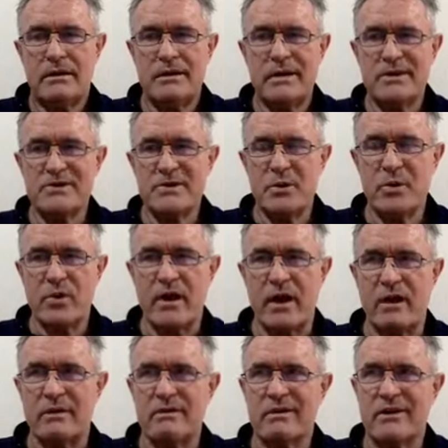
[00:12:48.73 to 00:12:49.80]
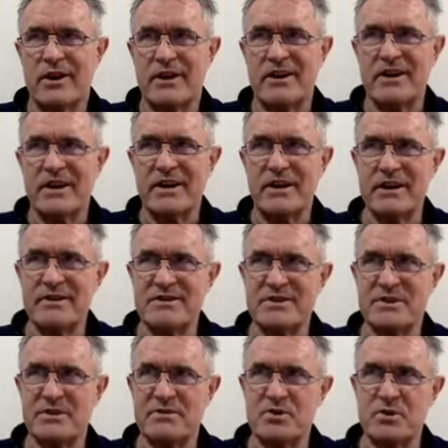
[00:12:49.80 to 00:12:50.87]
Yeah, so without kind of getting
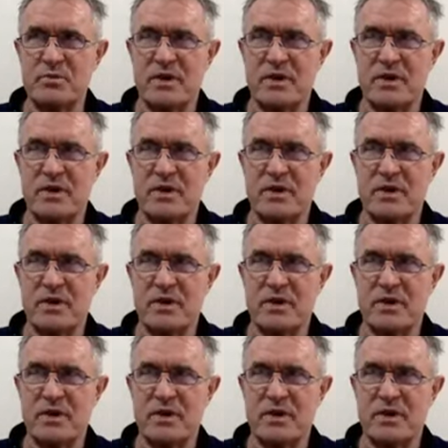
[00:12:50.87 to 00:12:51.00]
into too